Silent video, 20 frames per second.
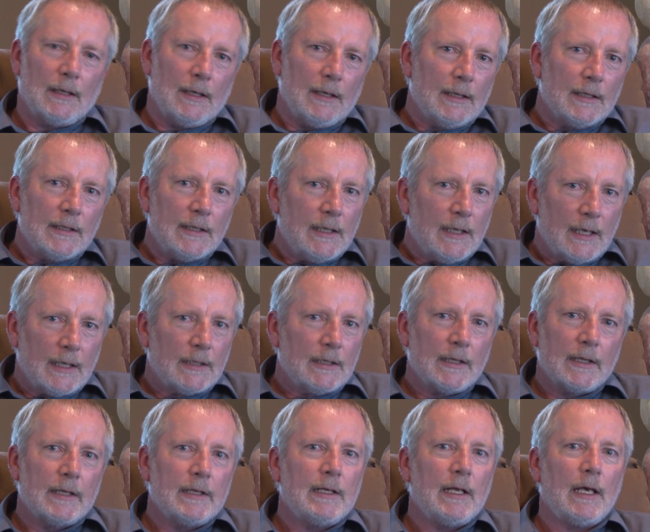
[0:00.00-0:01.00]
in the end
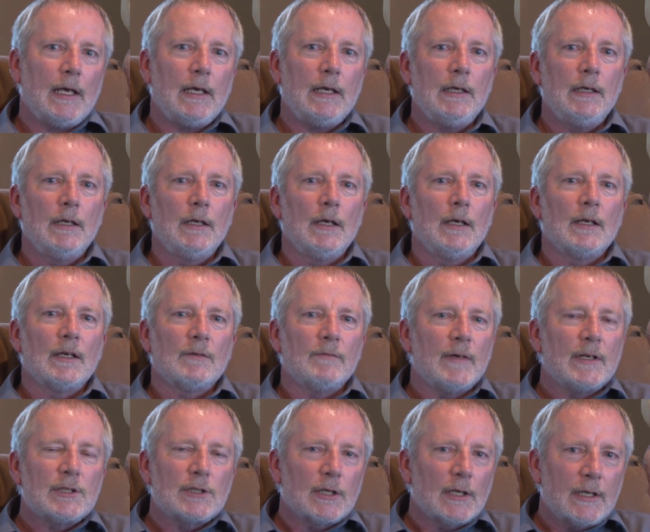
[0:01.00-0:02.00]
of the day,
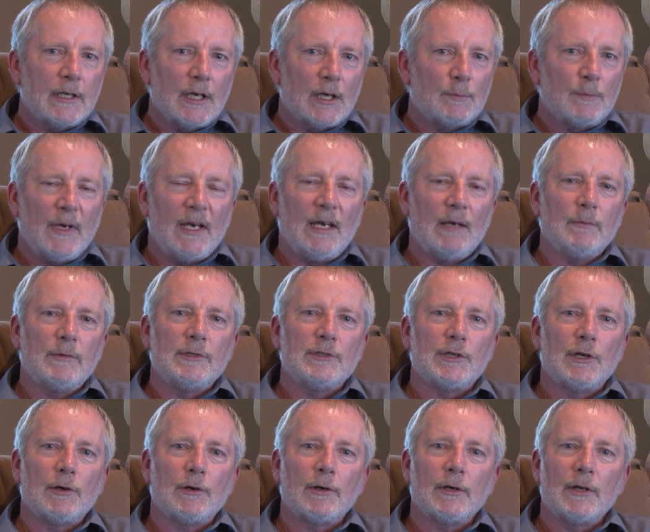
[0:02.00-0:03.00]
eventually got Pam and
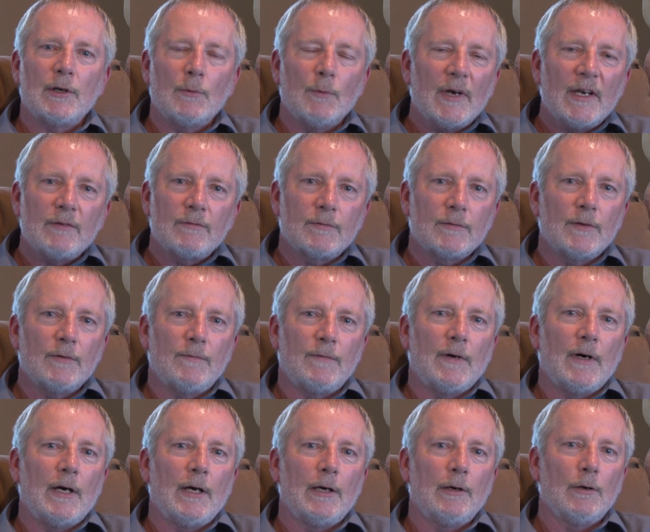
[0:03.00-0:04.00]
Jerry away from the
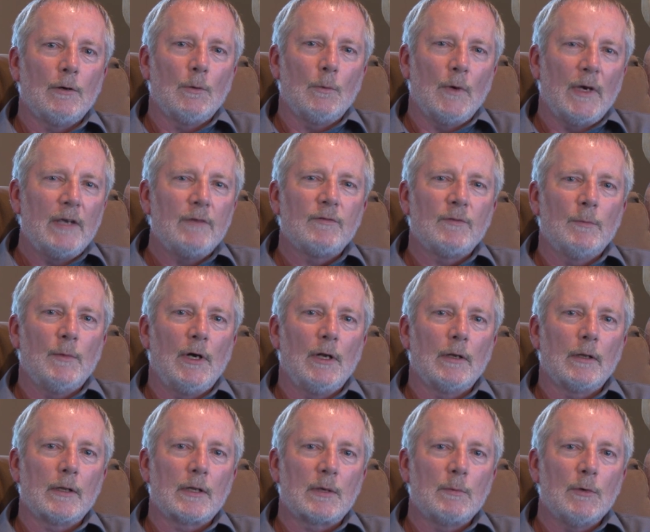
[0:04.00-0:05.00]
fire, away from
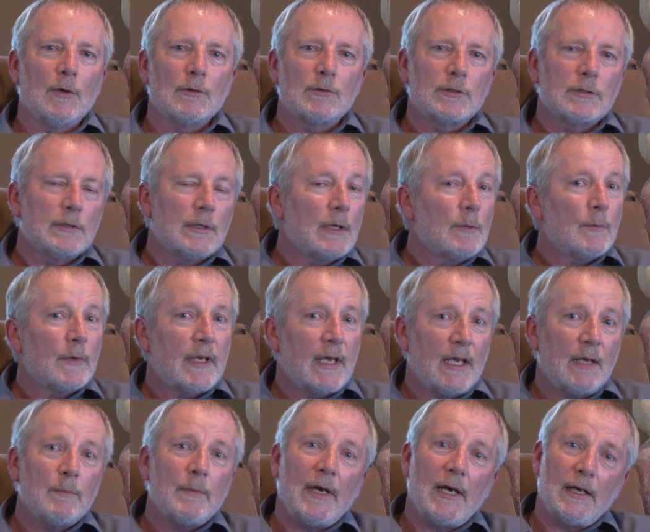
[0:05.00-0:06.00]
all of the commotion, and we
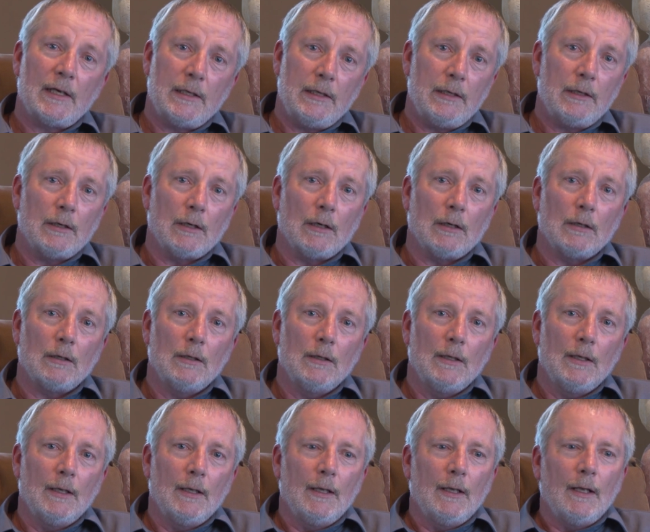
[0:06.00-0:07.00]
came back here.
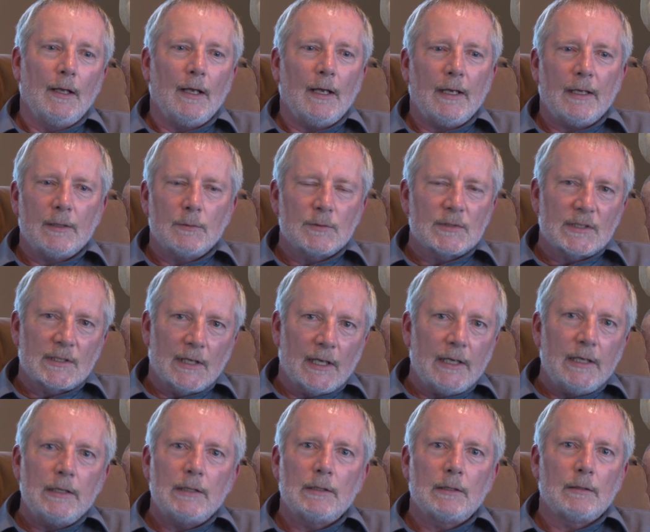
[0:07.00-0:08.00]
And it was
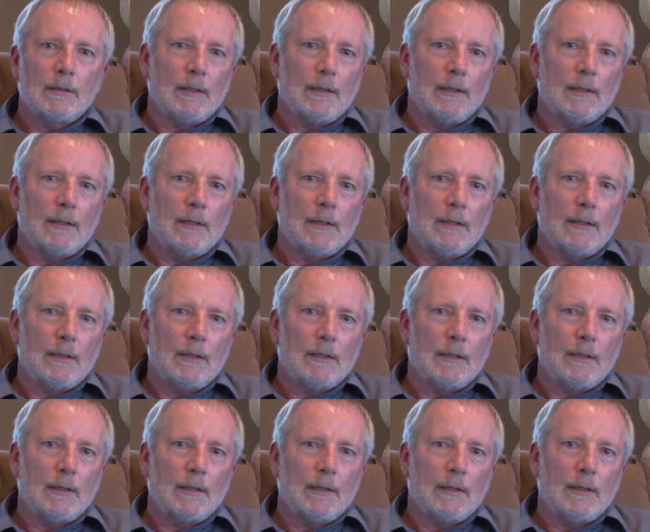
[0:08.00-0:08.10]
late